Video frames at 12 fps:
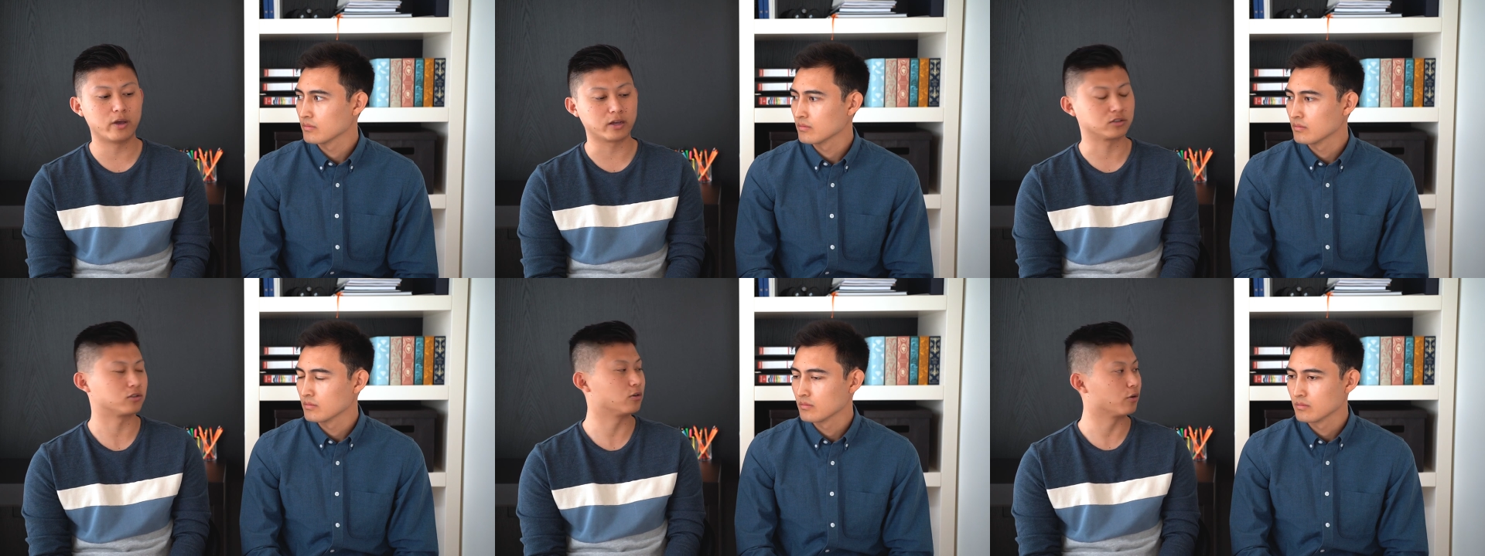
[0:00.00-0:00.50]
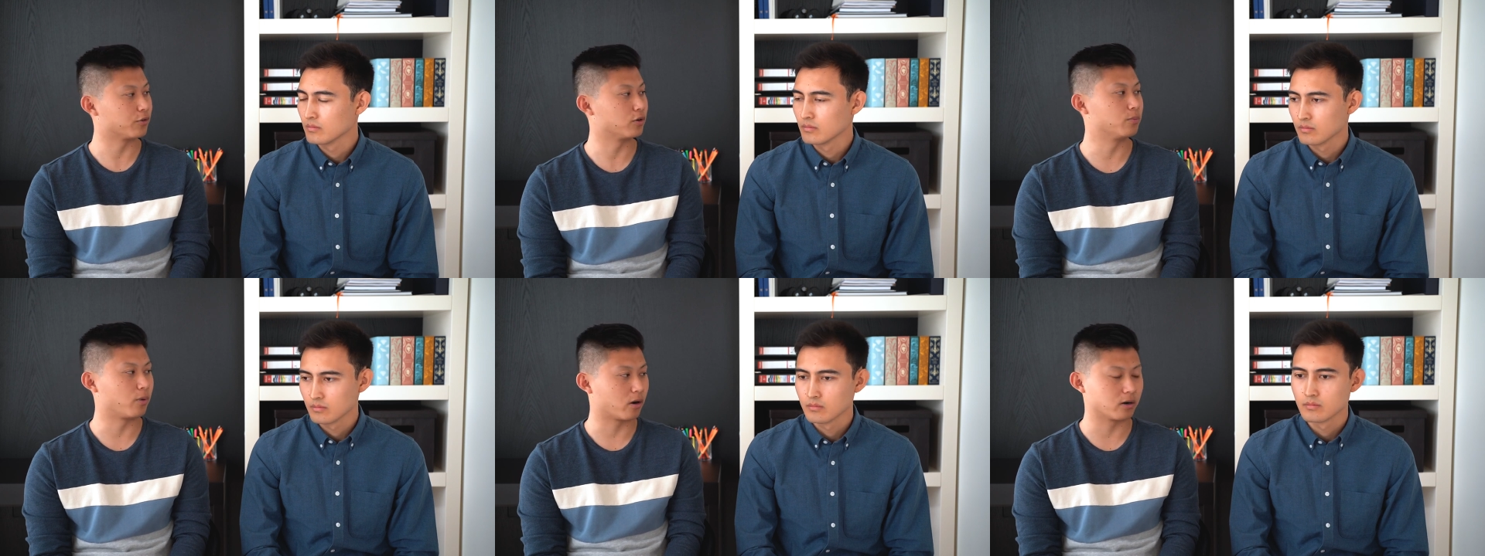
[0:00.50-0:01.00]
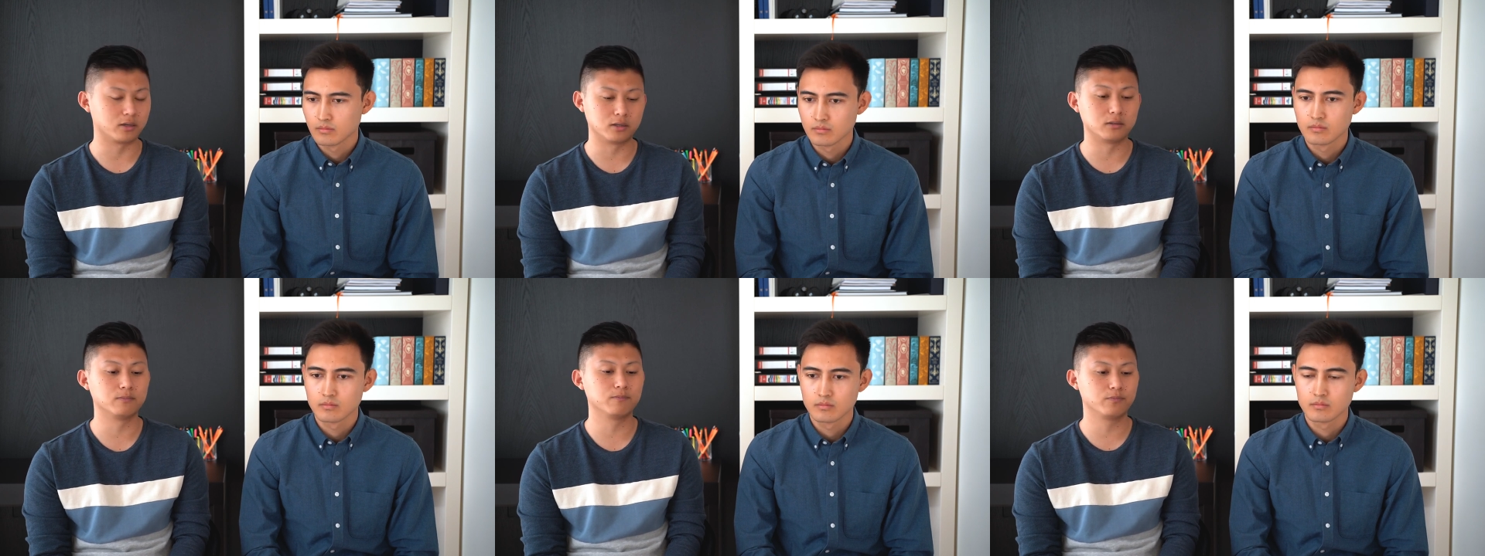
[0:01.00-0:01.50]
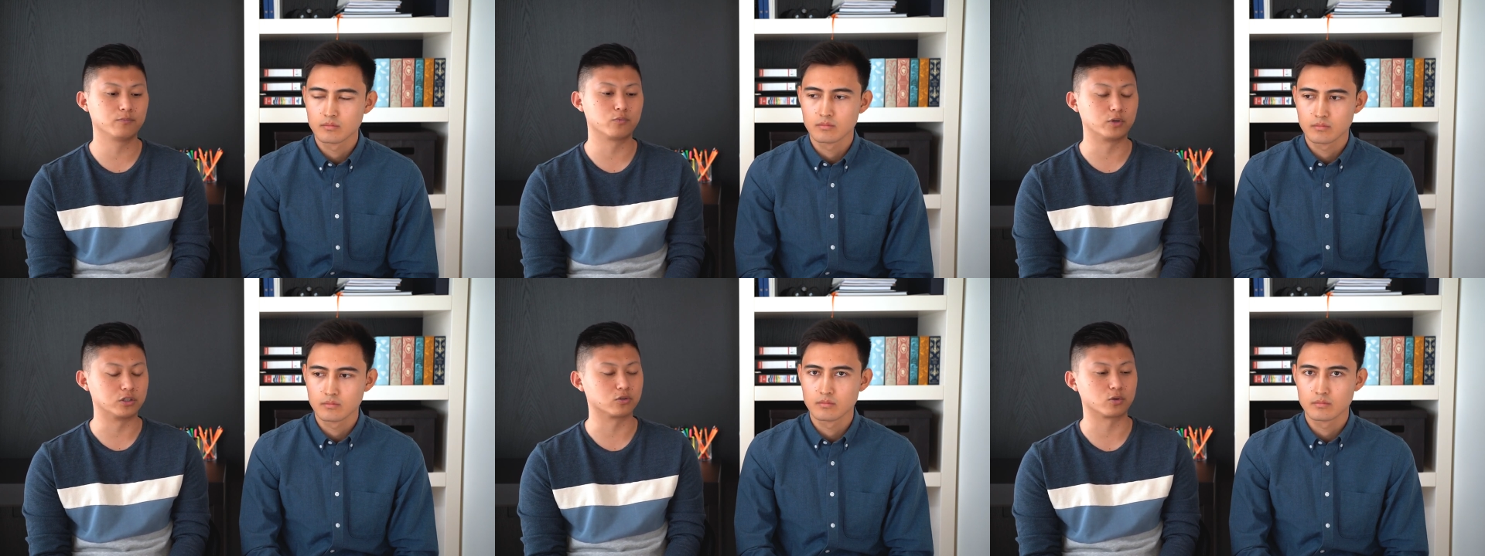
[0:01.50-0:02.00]
Speaker 1: external third party
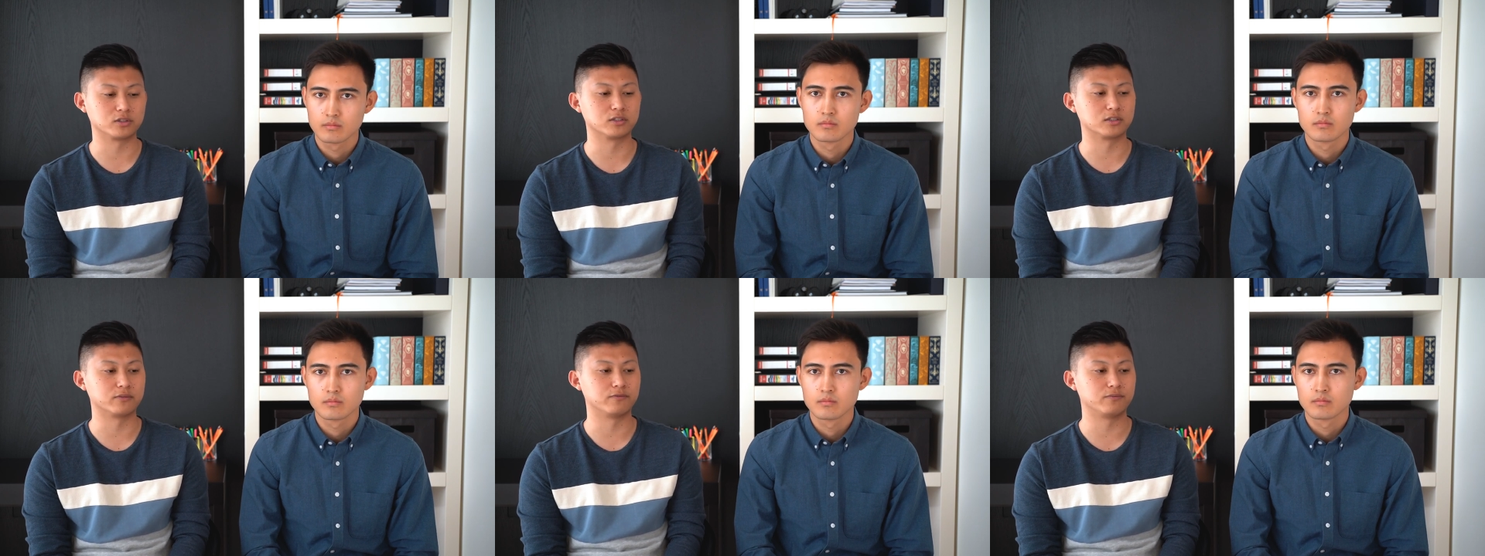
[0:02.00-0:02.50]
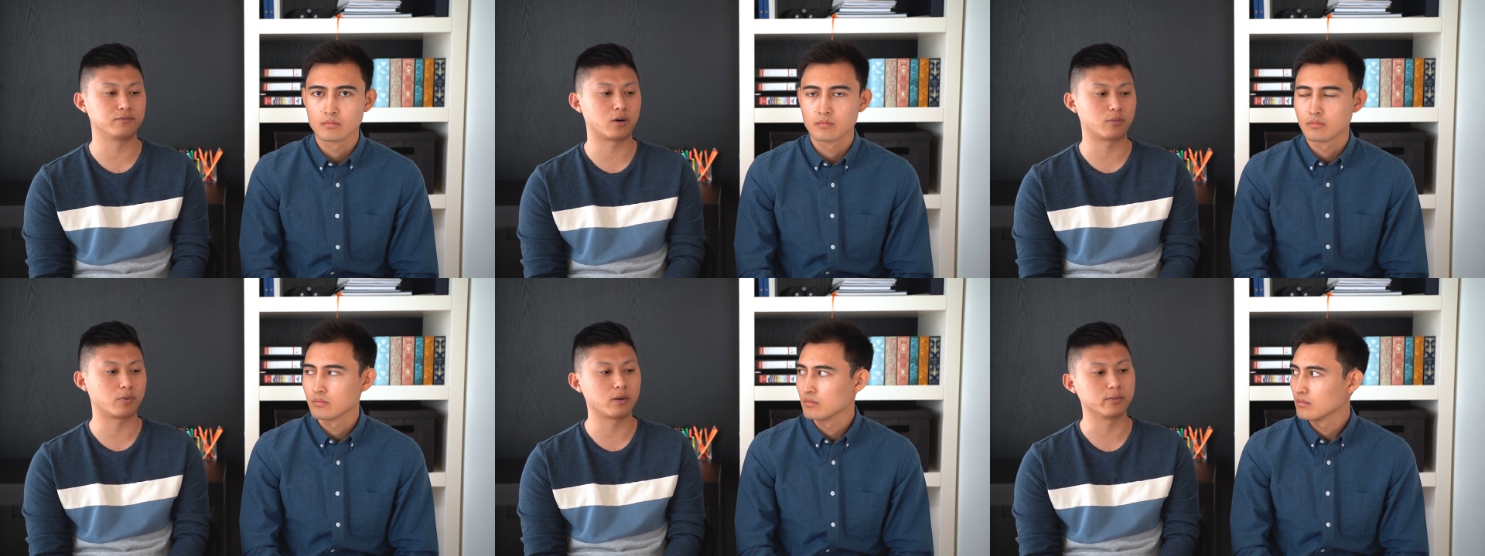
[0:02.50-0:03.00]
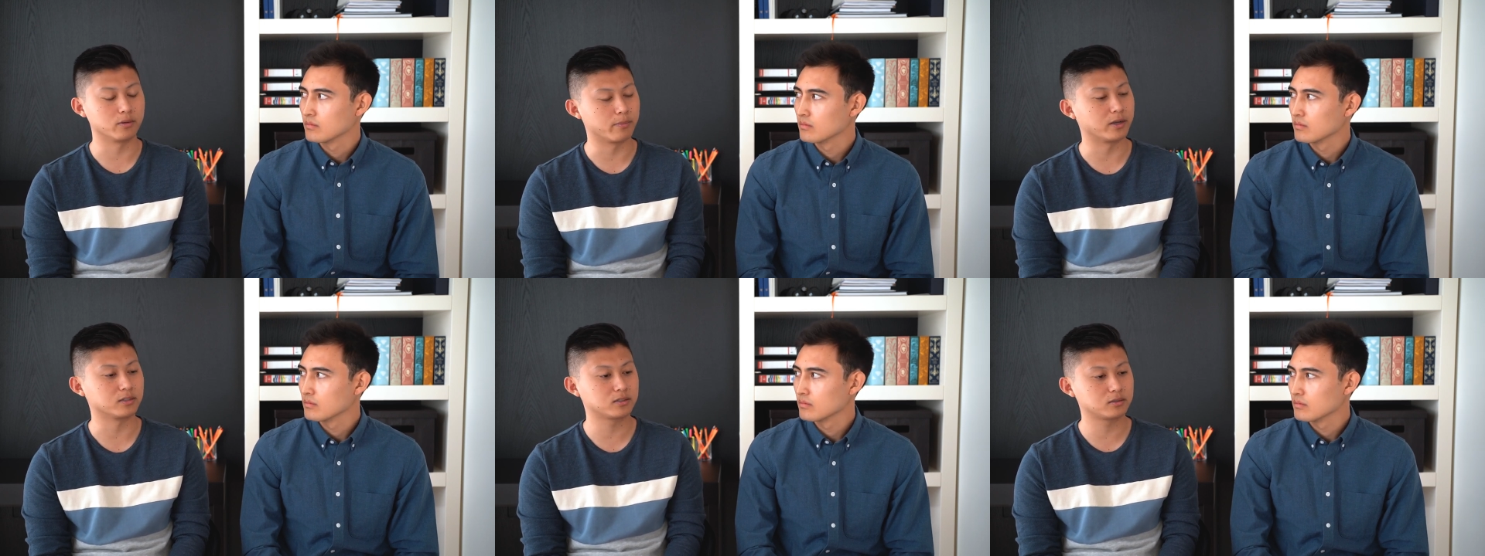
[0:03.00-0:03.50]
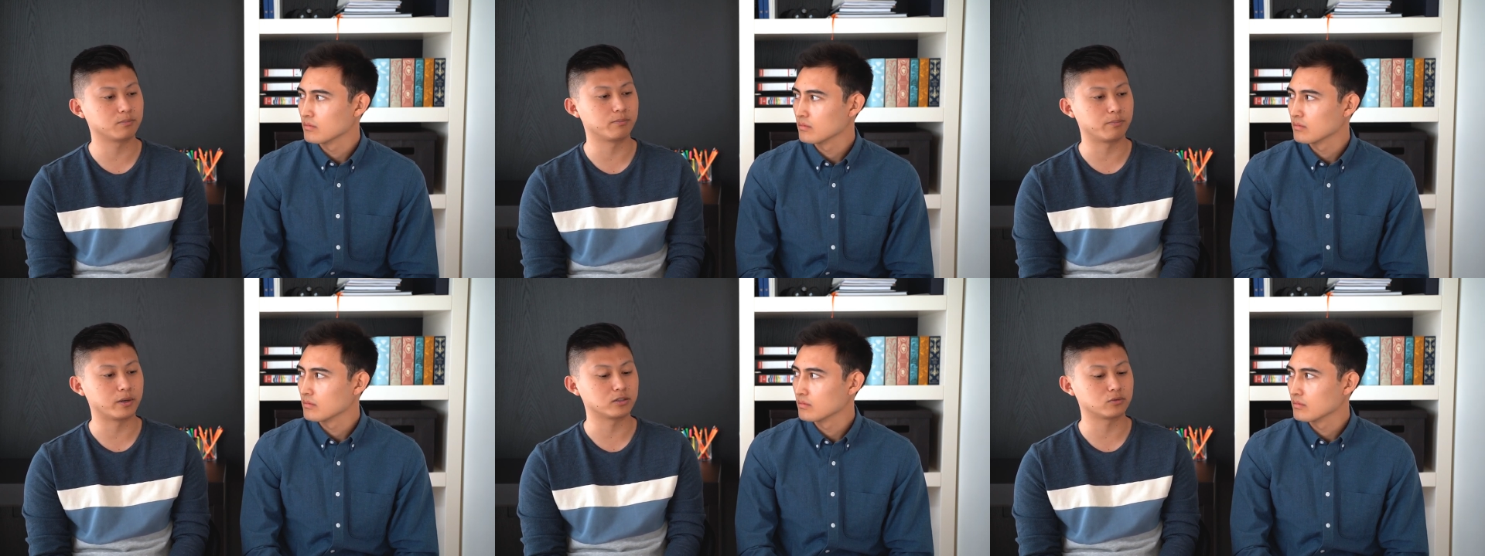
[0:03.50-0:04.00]
resources are probably the best
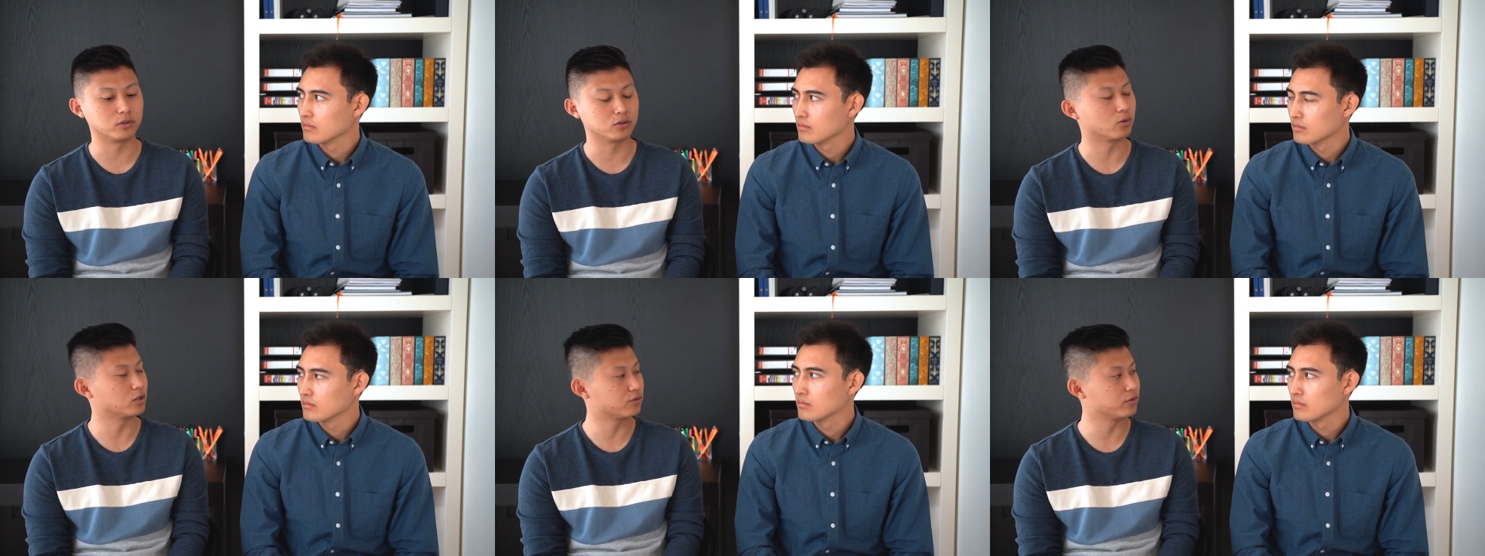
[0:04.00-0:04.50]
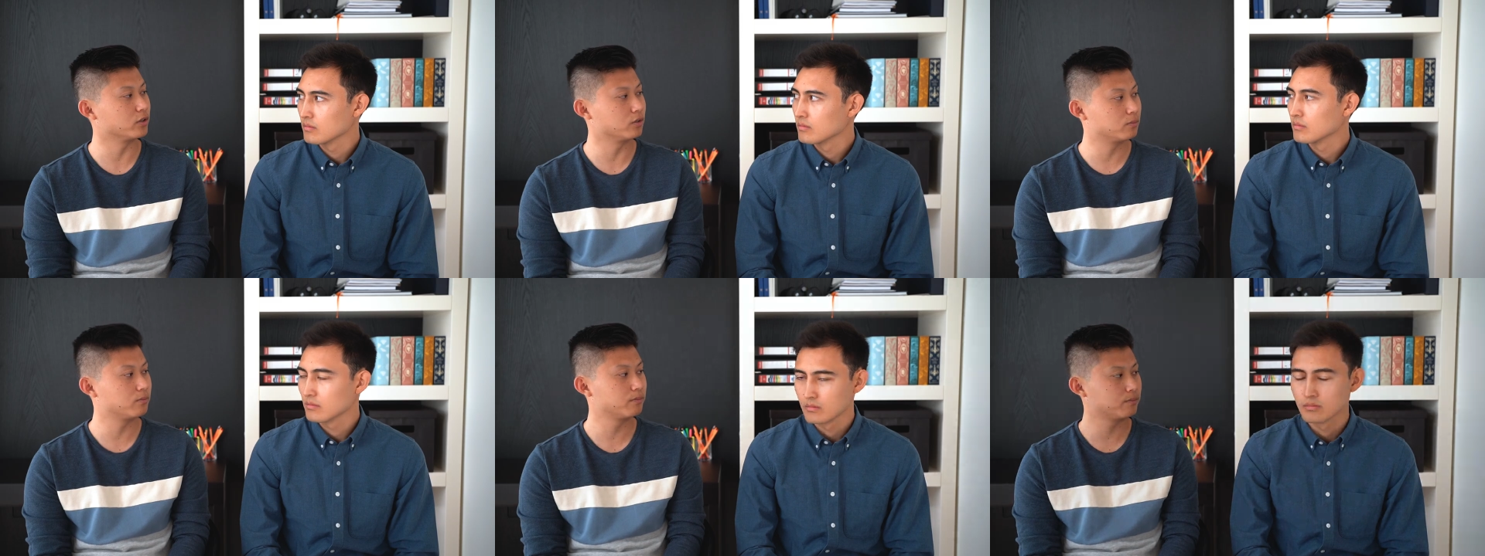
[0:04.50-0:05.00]
best resource for you.